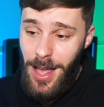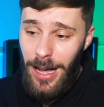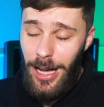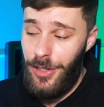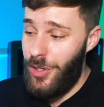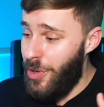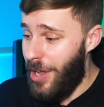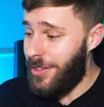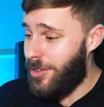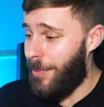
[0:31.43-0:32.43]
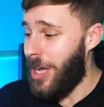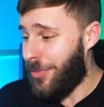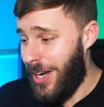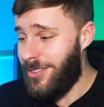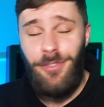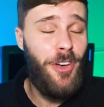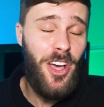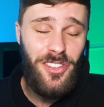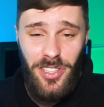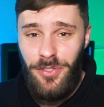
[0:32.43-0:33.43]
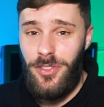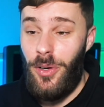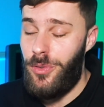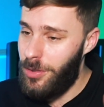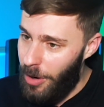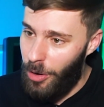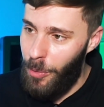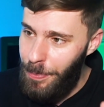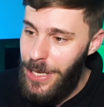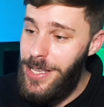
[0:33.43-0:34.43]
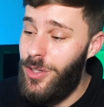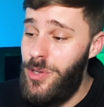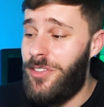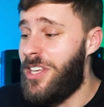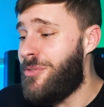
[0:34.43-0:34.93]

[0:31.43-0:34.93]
Uh, the new year is coming up. Today's the 30th, so tomorrow will be New Year's